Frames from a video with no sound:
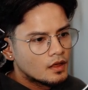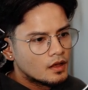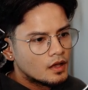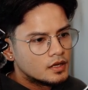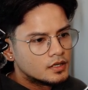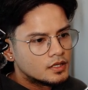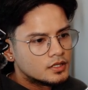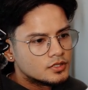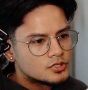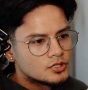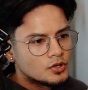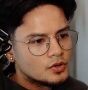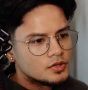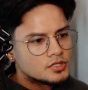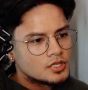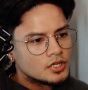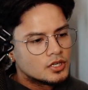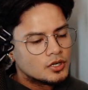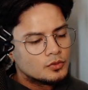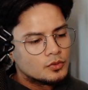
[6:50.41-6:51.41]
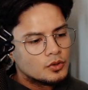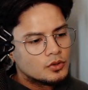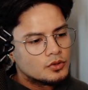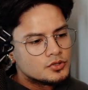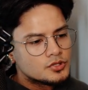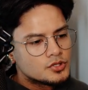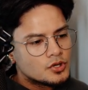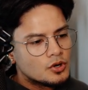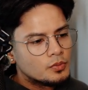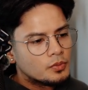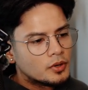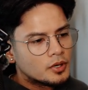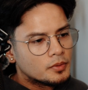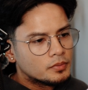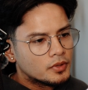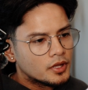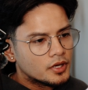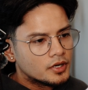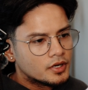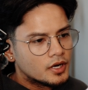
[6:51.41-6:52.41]
And then so it's gonna rotoscope our
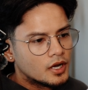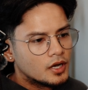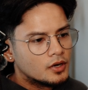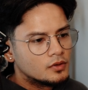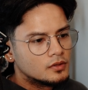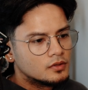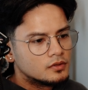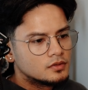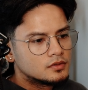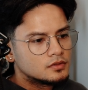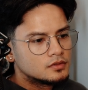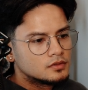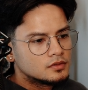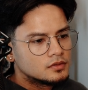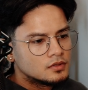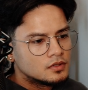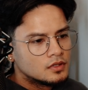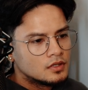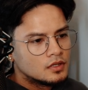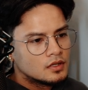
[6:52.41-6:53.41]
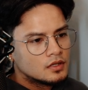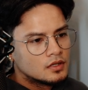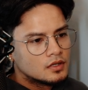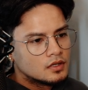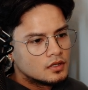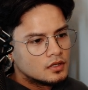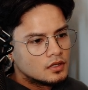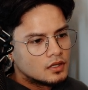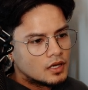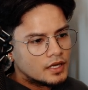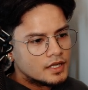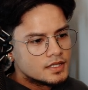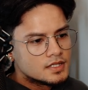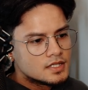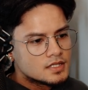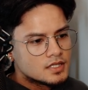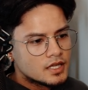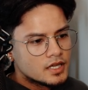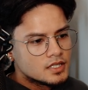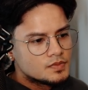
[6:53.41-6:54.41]
player out. And this
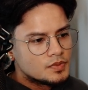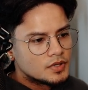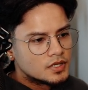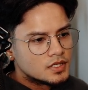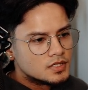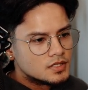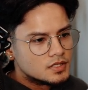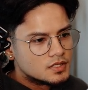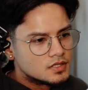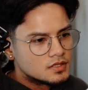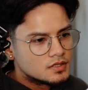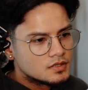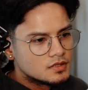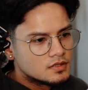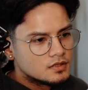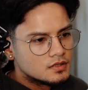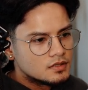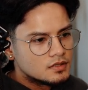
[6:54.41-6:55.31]
is nice because